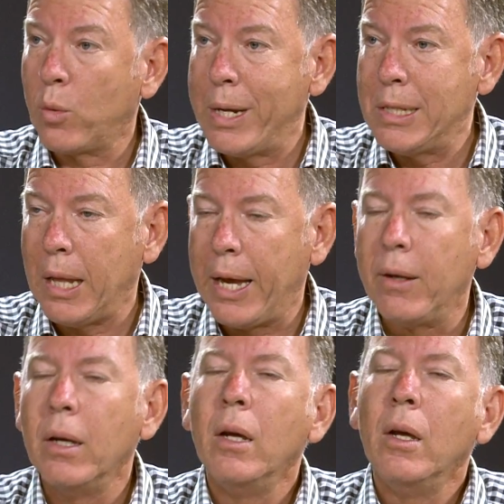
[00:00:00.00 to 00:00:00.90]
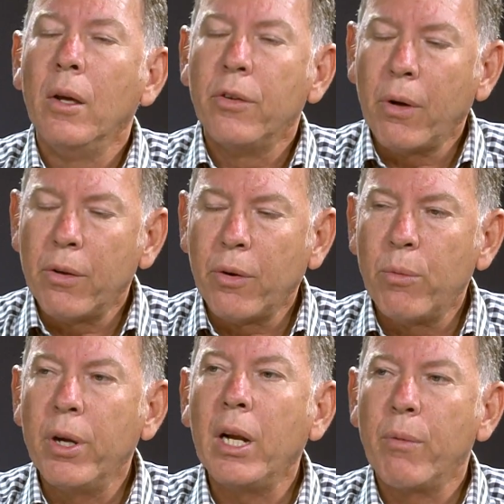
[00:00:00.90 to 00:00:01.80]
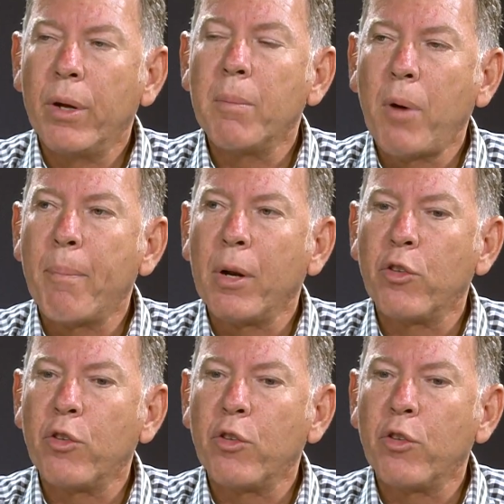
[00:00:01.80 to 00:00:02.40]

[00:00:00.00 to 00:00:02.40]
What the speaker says: Queensland. So it is a really, really popular